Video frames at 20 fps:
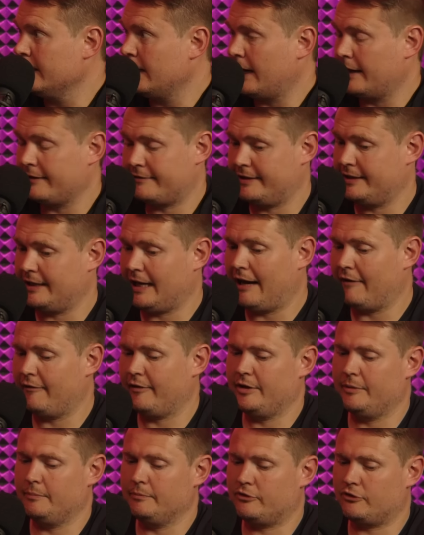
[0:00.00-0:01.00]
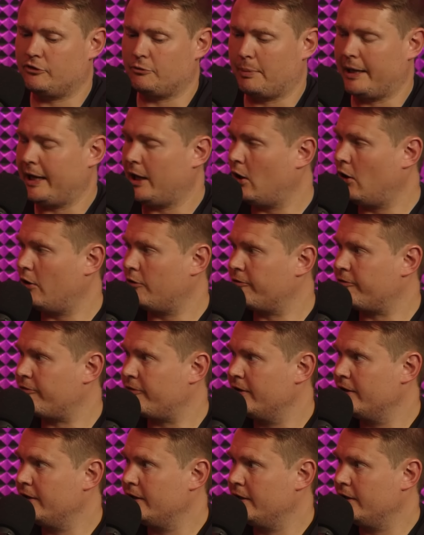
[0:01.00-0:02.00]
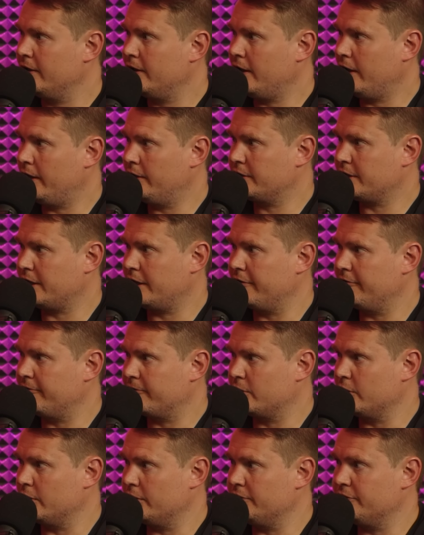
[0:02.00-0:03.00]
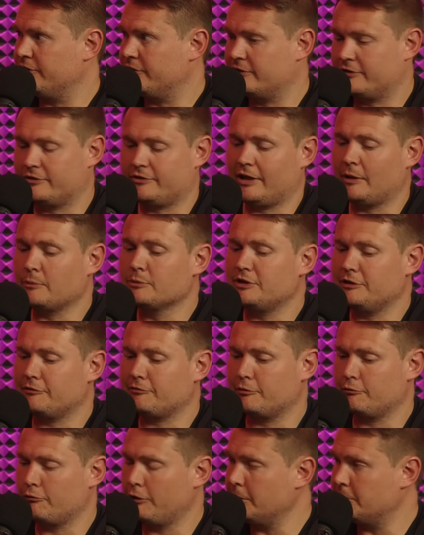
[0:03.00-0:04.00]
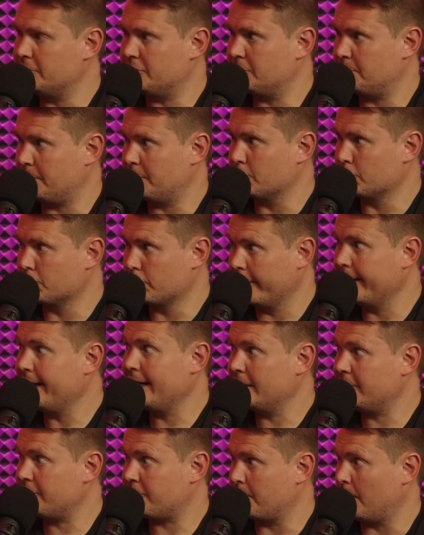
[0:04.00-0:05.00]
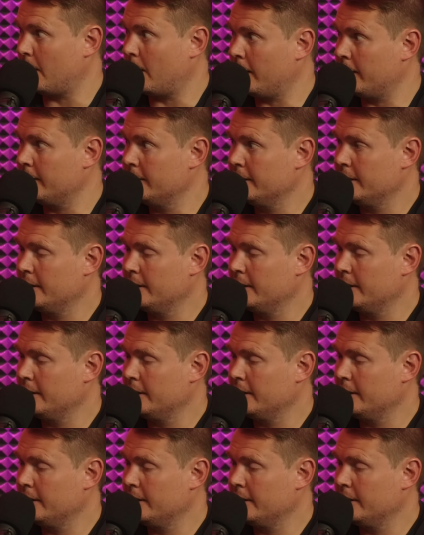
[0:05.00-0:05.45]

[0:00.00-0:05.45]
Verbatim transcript: Yeah. I think having them split off and kind of going down different routes has been really smart.